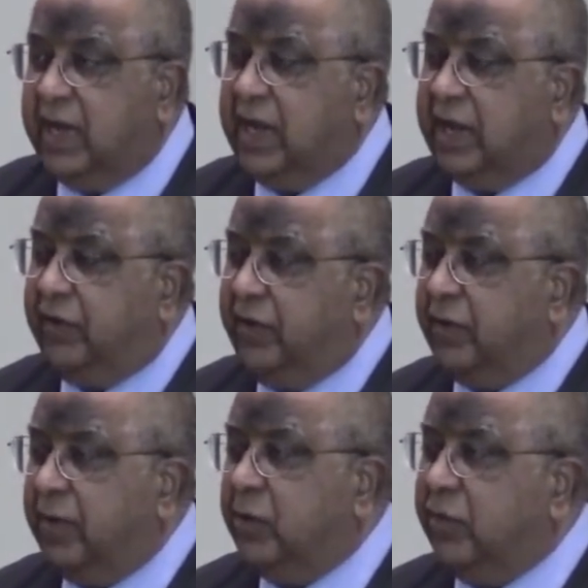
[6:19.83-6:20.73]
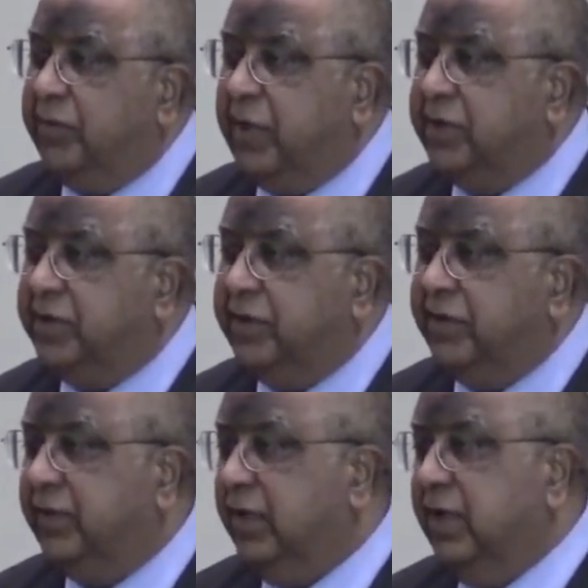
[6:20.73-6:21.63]
And actually from those
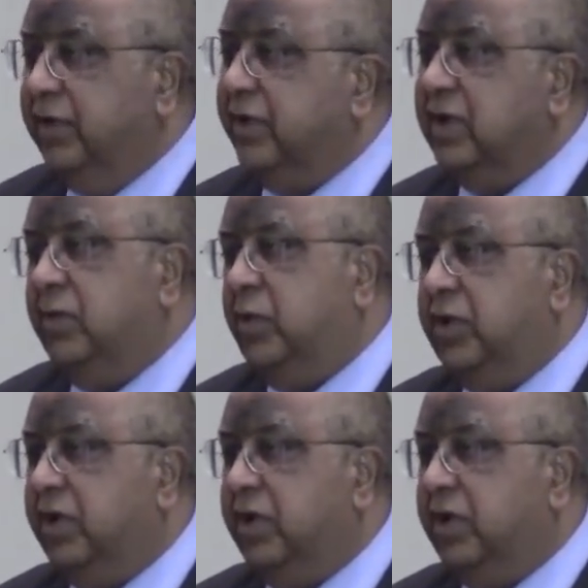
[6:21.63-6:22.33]
pictures, Singapore